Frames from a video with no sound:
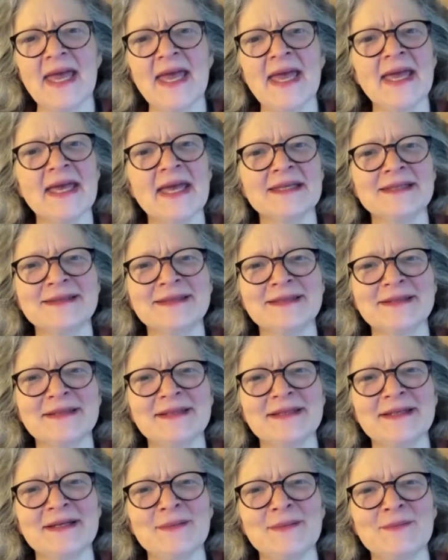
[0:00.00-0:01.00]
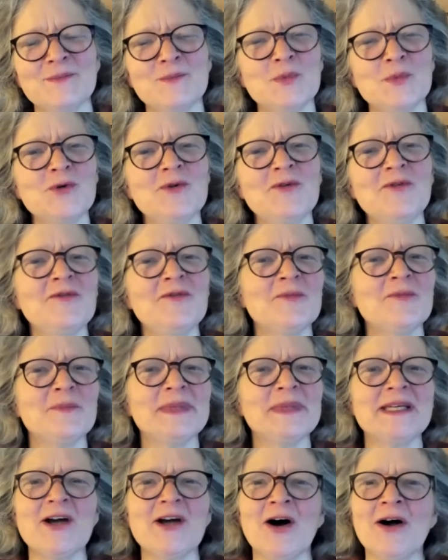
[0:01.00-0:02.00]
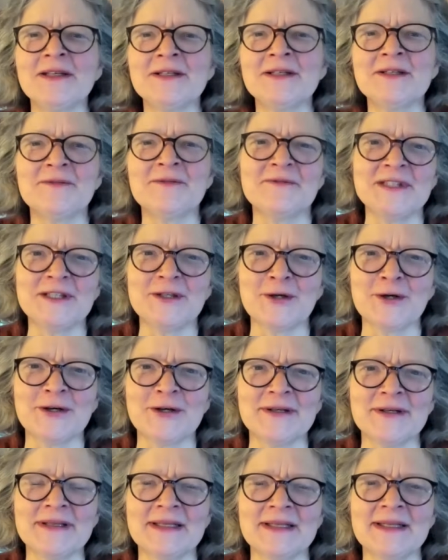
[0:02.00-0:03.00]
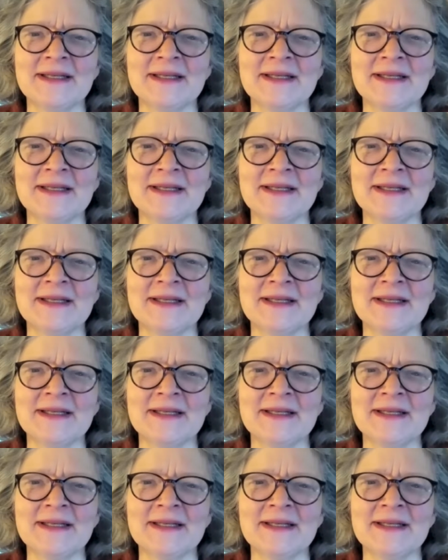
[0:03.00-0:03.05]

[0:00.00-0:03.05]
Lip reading: and move beyond fear,